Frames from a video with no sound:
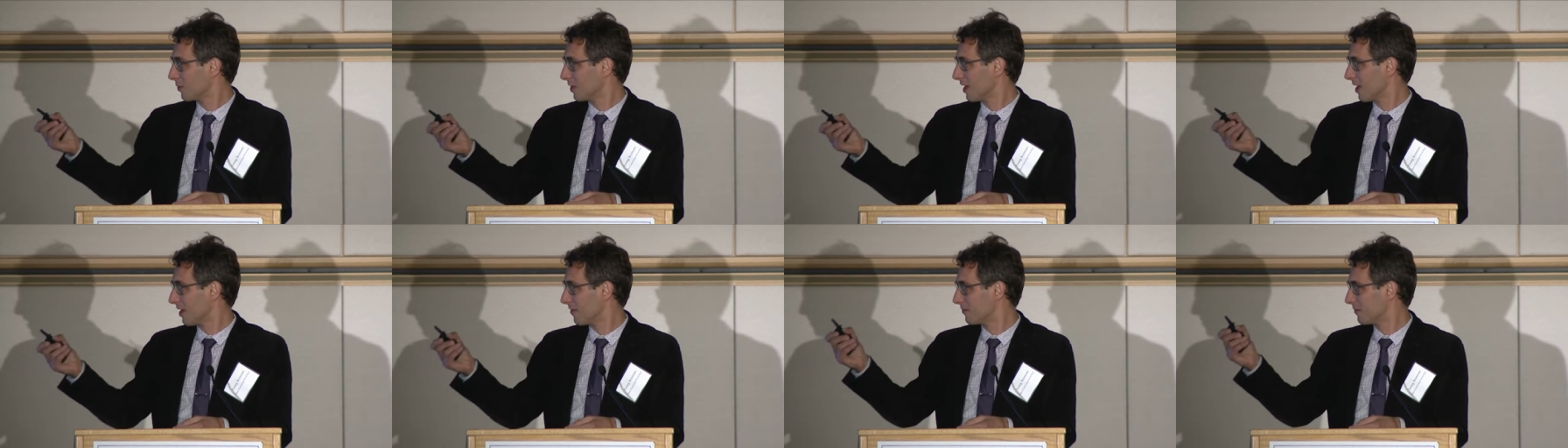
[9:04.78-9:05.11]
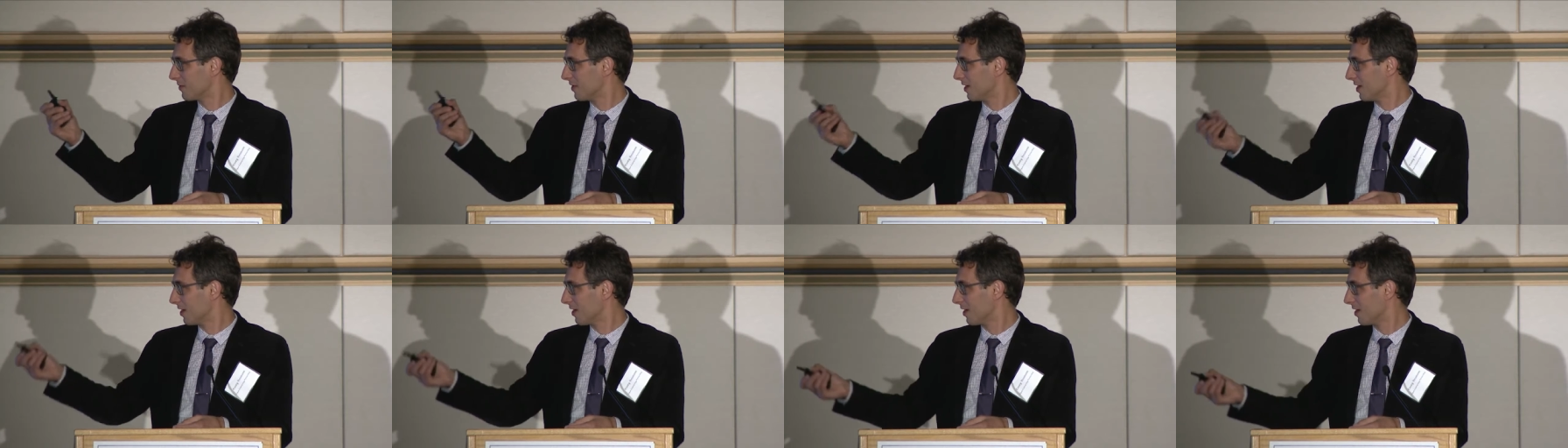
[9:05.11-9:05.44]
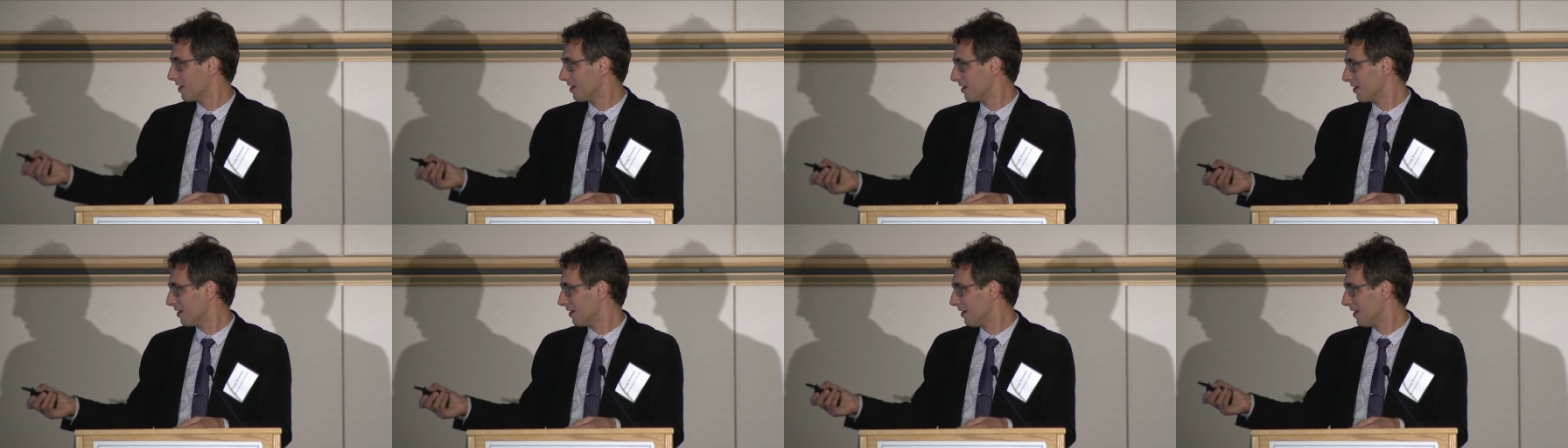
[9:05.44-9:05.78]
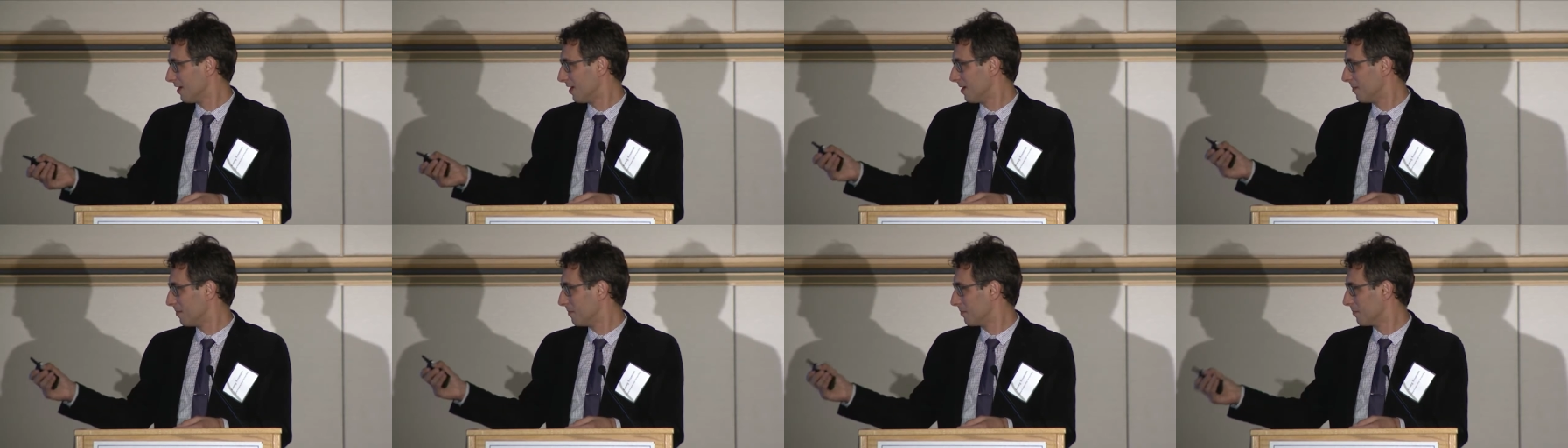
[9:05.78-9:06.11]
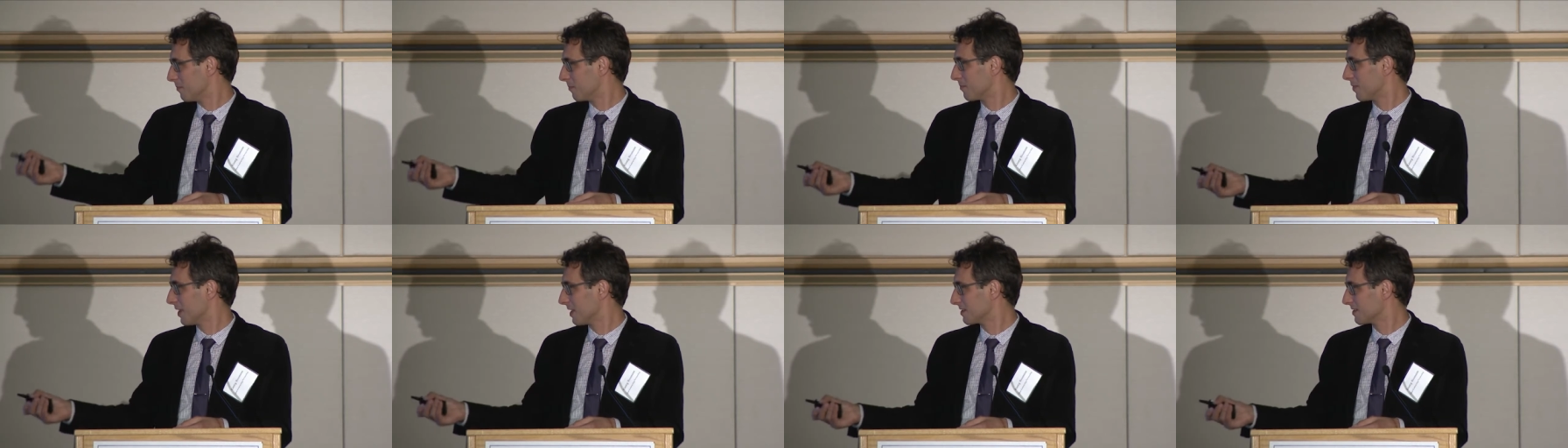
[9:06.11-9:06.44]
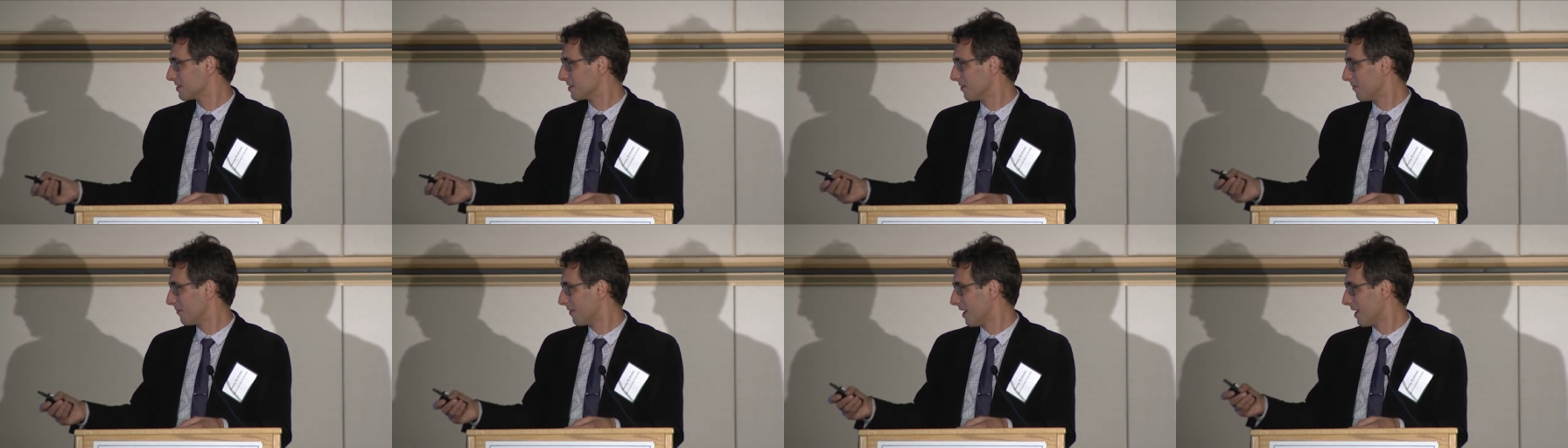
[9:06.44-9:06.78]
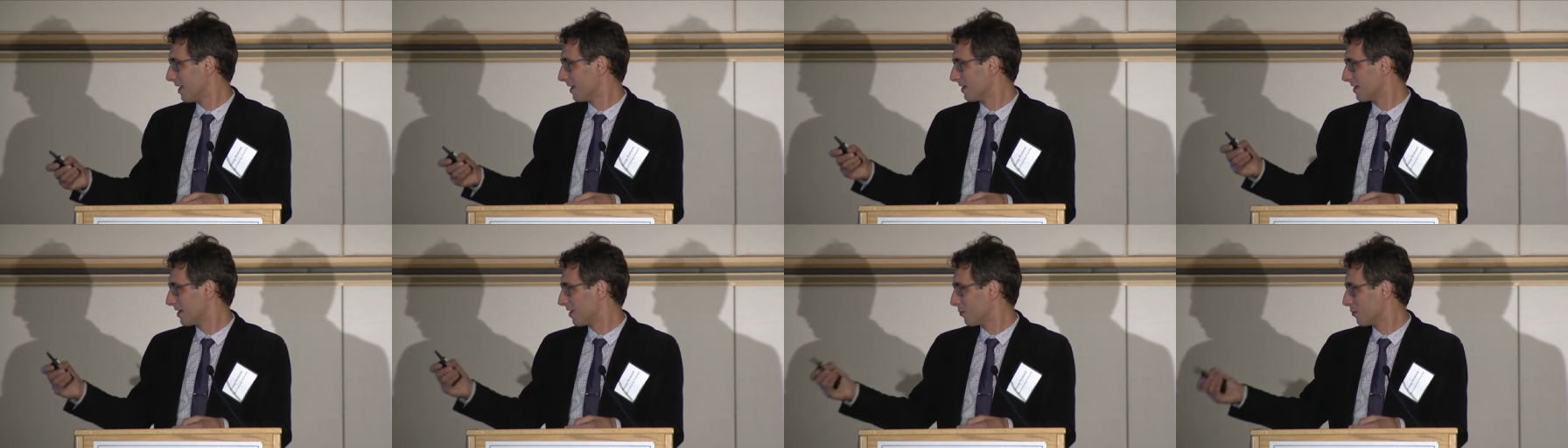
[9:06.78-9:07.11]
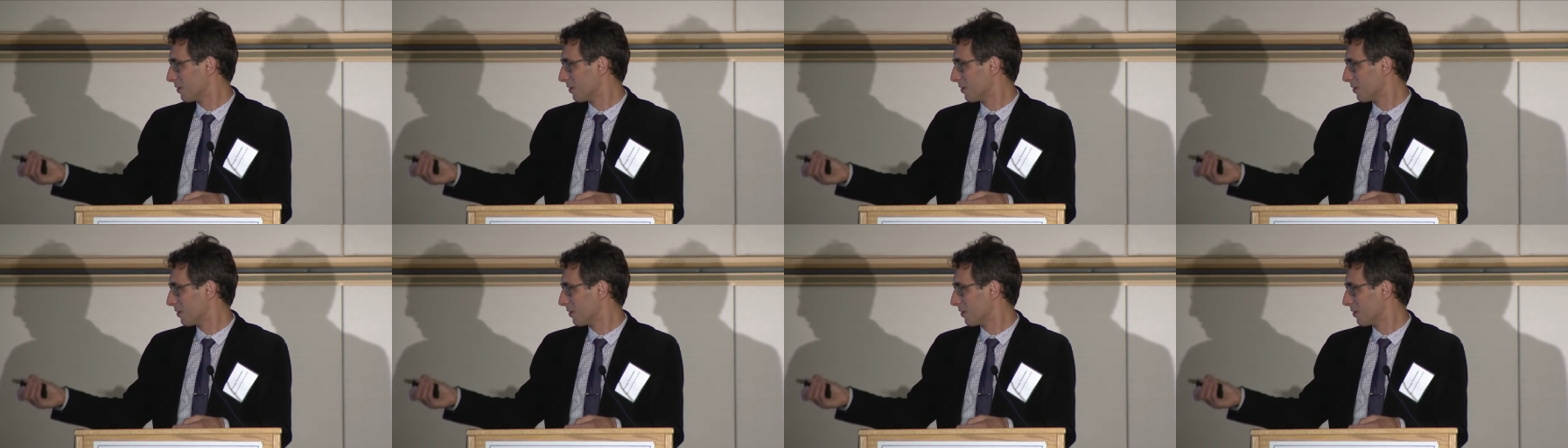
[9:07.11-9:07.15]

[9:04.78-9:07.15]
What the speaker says: have here Pennsylvania,